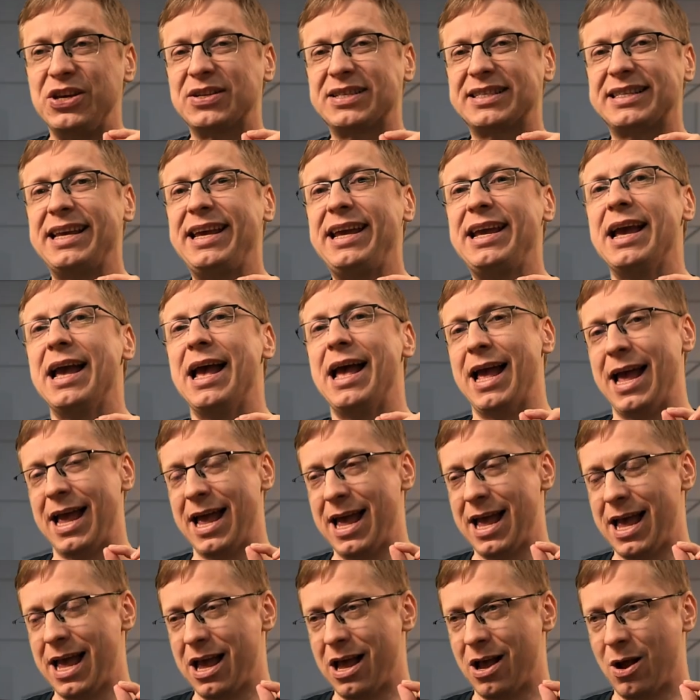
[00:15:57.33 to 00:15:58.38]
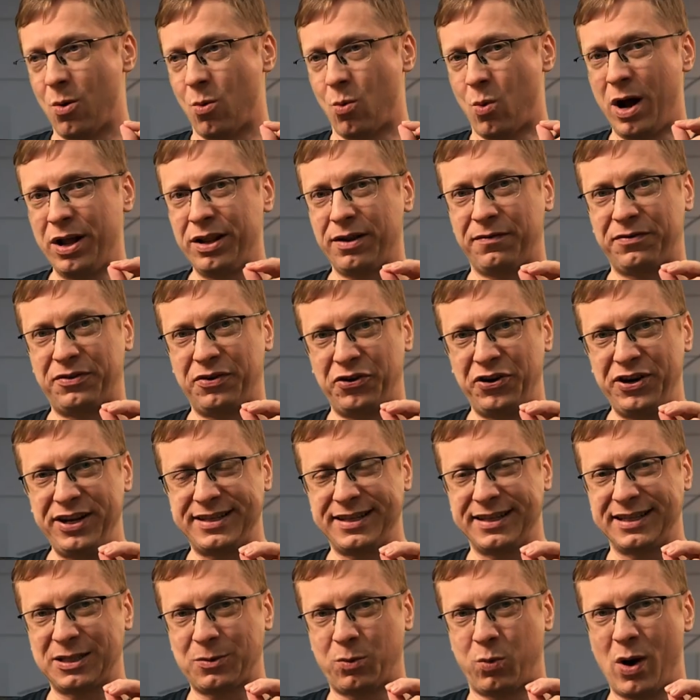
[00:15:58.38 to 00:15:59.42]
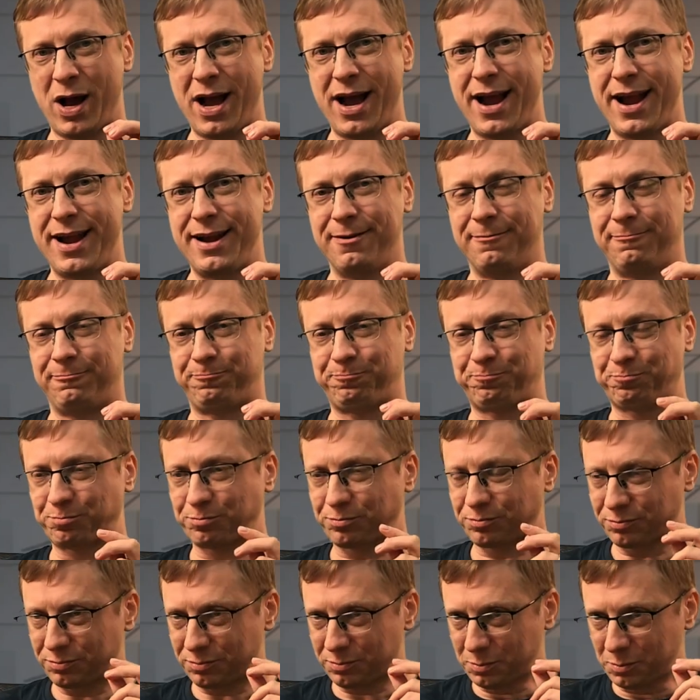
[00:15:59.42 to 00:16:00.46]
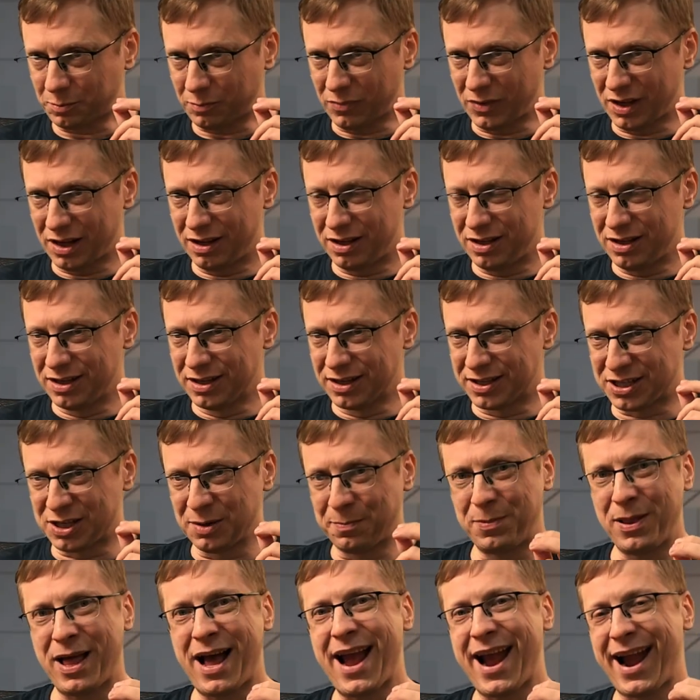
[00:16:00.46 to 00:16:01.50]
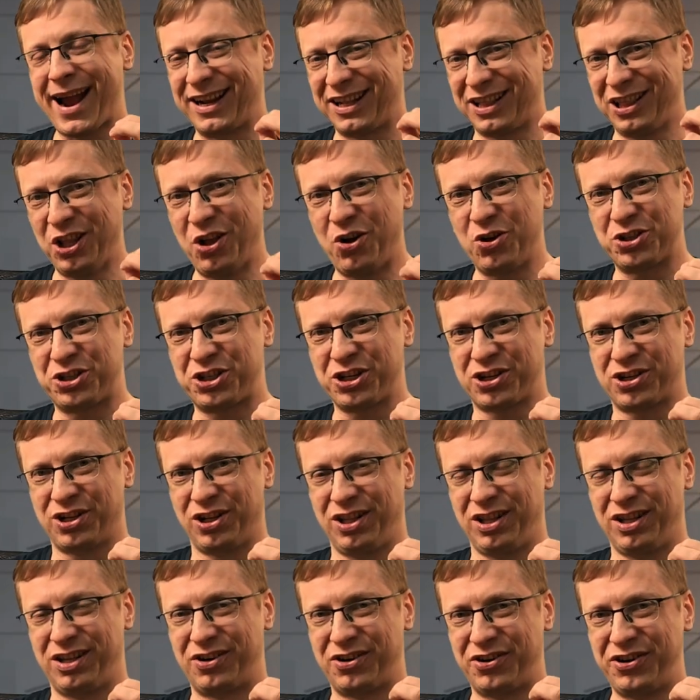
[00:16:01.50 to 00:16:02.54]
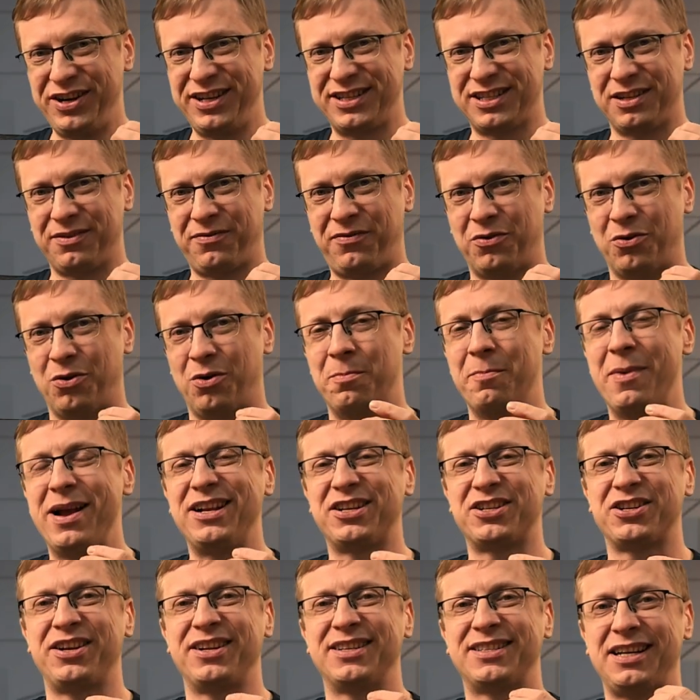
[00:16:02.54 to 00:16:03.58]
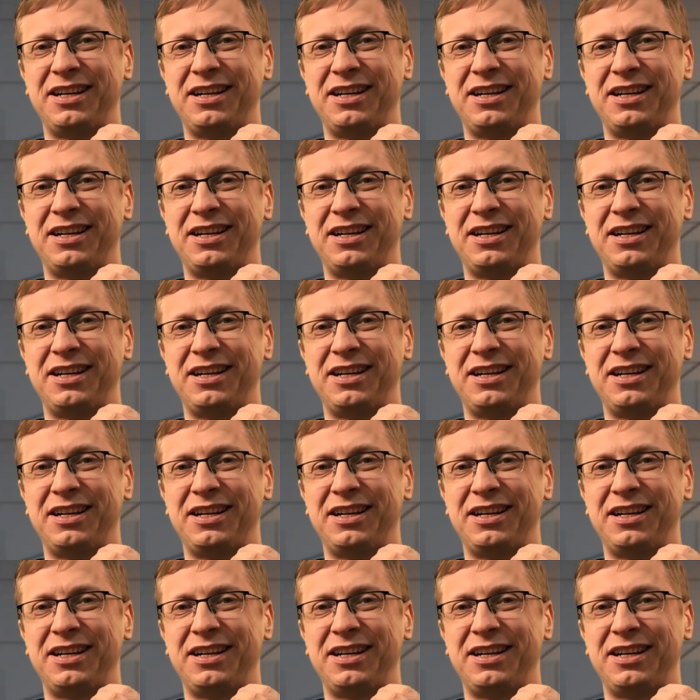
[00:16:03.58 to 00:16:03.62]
You see, one of the reasons why supply had logical reason for mentioning